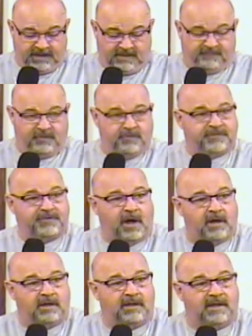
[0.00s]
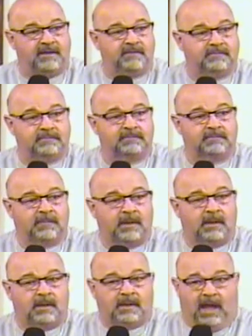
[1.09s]
if you started it,
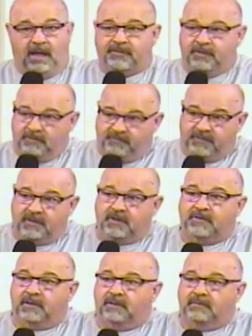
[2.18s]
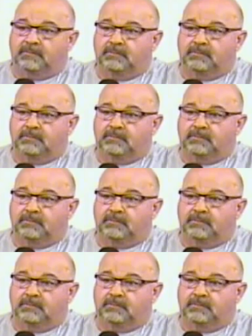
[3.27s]
I was going to finish it.